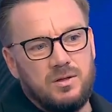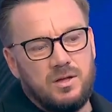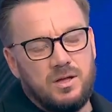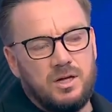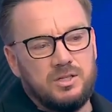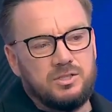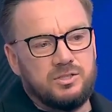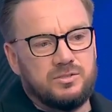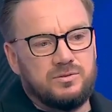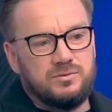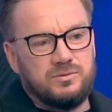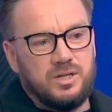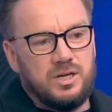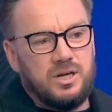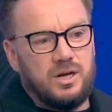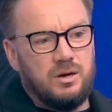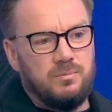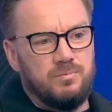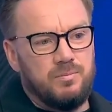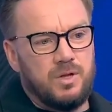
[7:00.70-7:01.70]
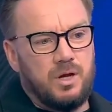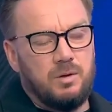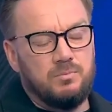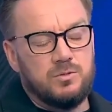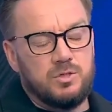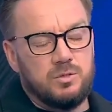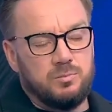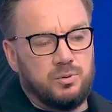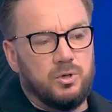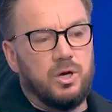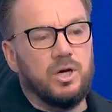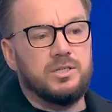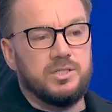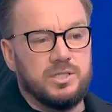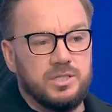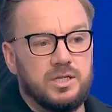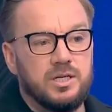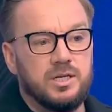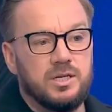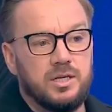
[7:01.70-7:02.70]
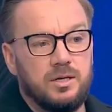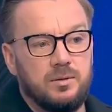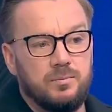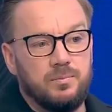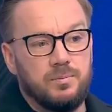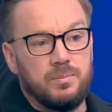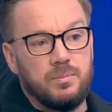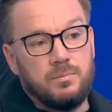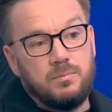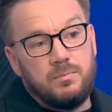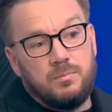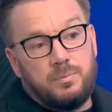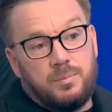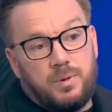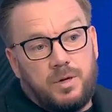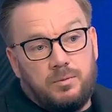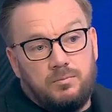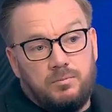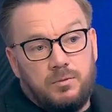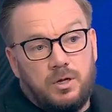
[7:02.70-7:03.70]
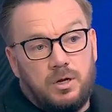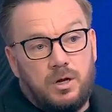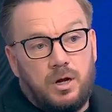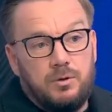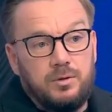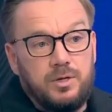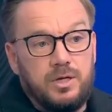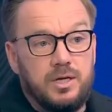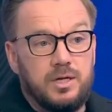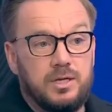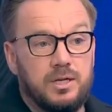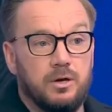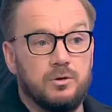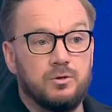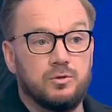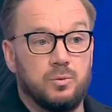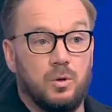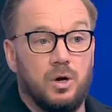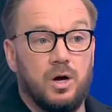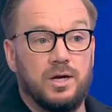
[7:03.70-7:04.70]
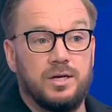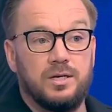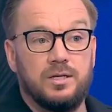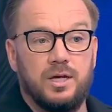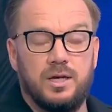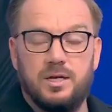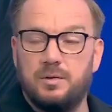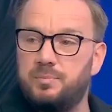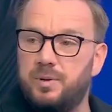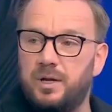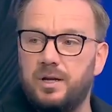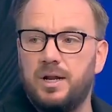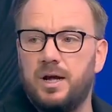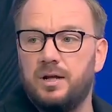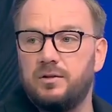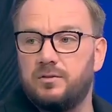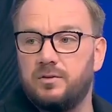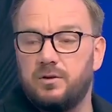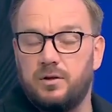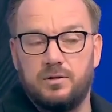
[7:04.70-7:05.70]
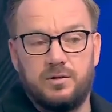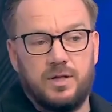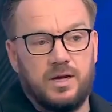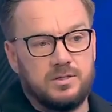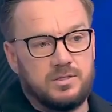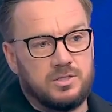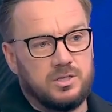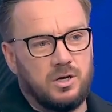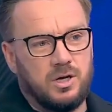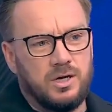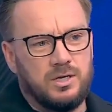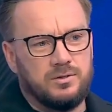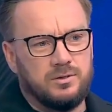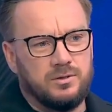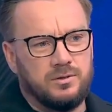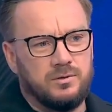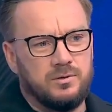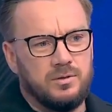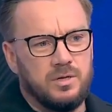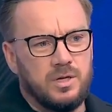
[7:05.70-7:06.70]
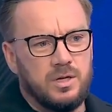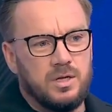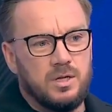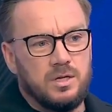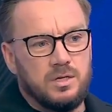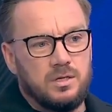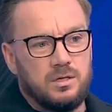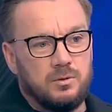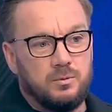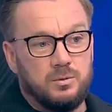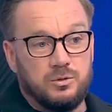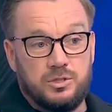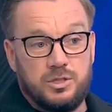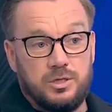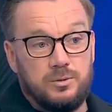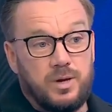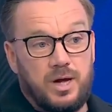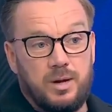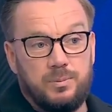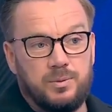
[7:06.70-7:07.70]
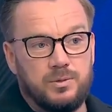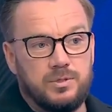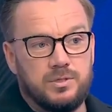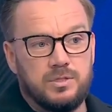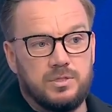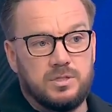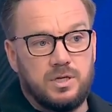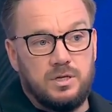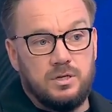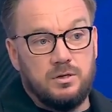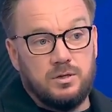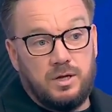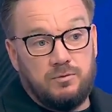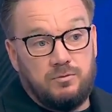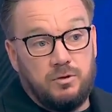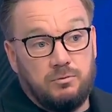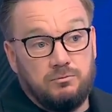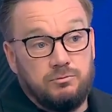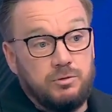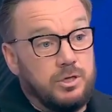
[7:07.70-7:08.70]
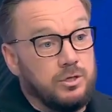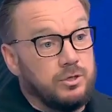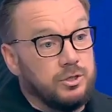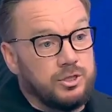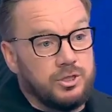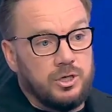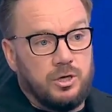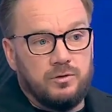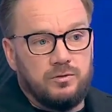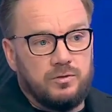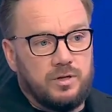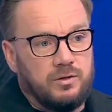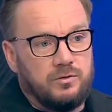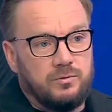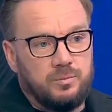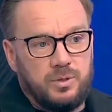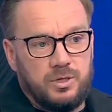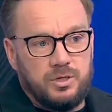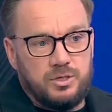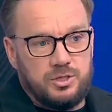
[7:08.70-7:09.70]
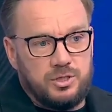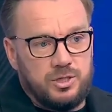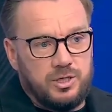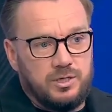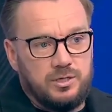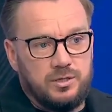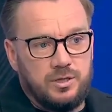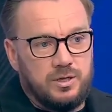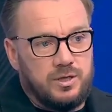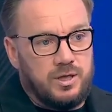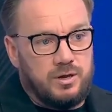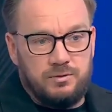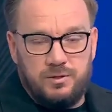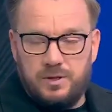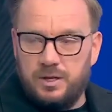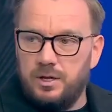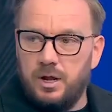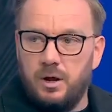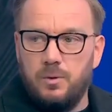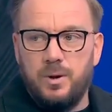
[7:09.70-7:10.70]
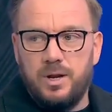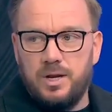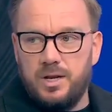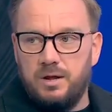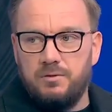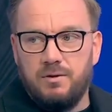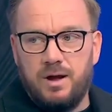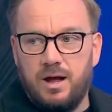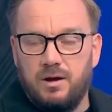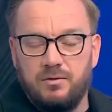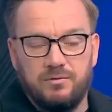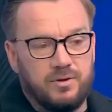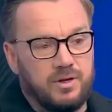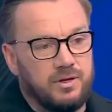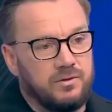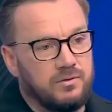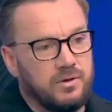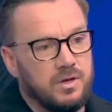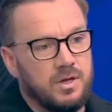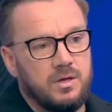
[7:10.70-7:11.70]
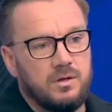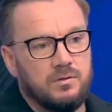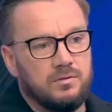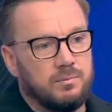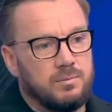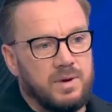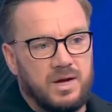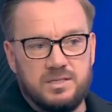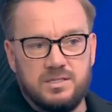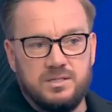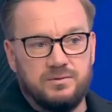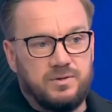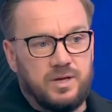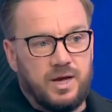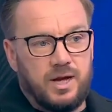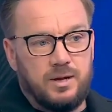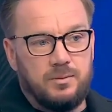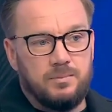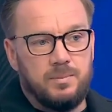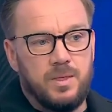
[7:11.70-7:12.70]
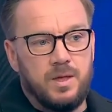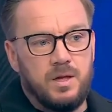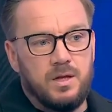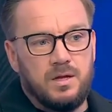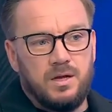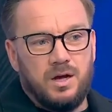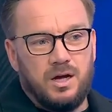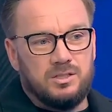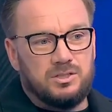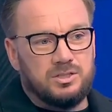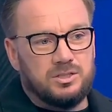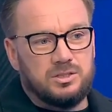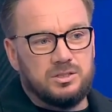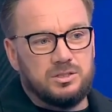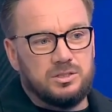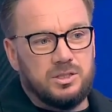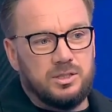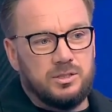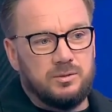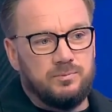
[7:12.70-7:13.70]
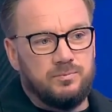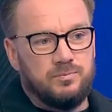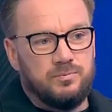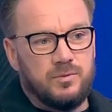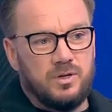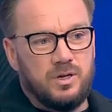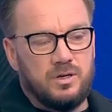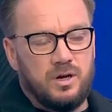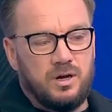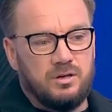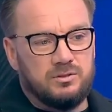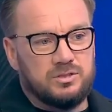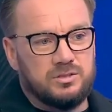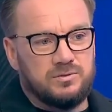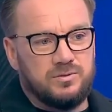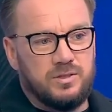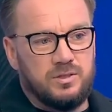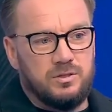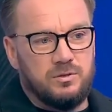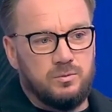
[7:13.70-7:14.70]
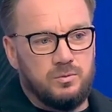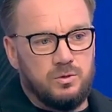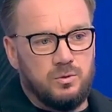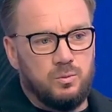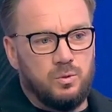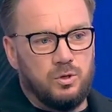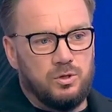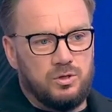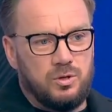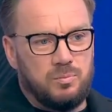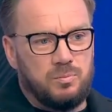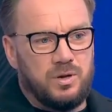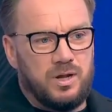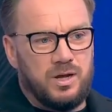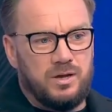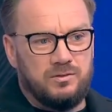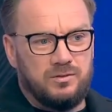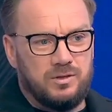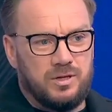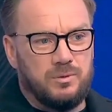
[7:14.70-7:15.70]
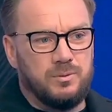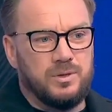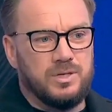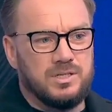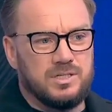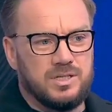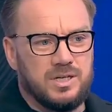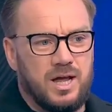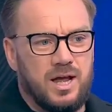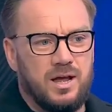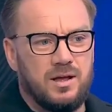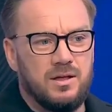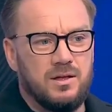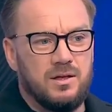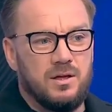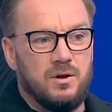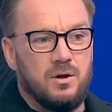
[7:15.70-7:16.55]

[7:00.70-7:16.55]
And I'm surprised he did it. But look, only he knows why he picked that side, and we'll see what happens. Look, they've got a really good chance against PSG. They're nowhere near out of it. It's a massive game. I just think you want your players to go into that